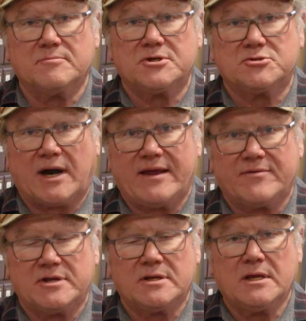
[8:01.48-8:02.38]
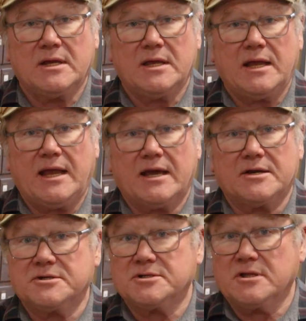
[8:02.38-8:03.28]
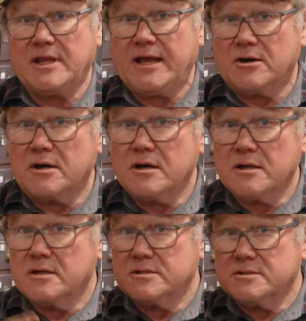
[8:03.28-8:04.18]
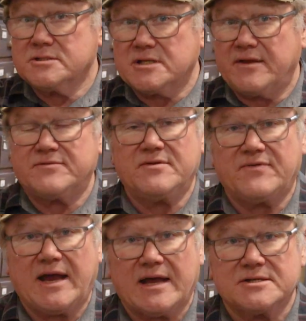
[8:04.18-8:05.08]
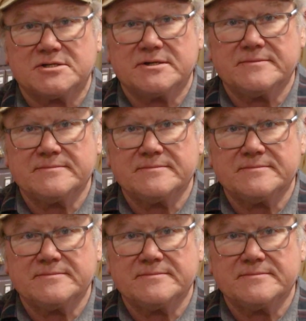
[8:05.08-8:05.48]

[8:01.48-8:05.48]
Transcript: but drive it. And until later, safety fast.